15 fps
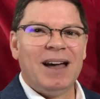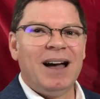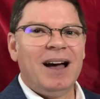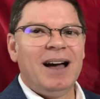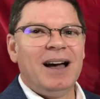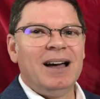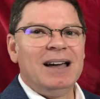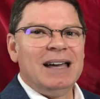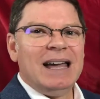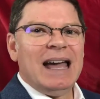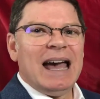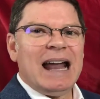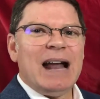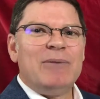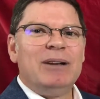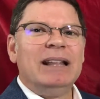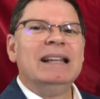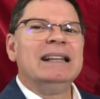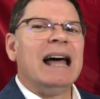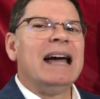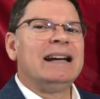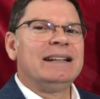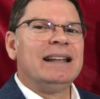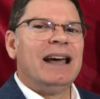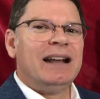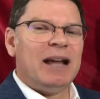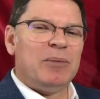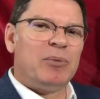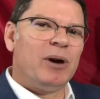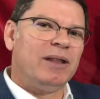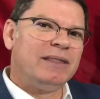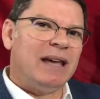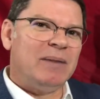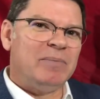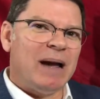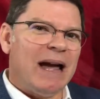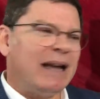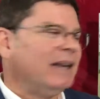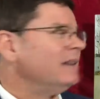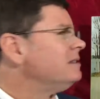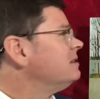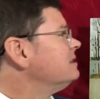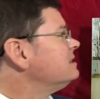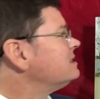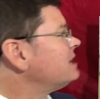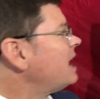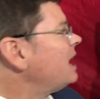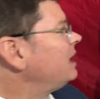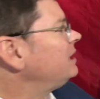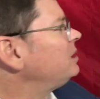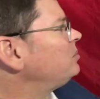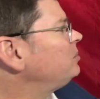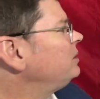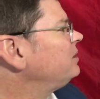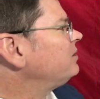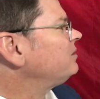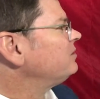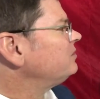Uh, and I really liked that, and I brought that back into the sign up here,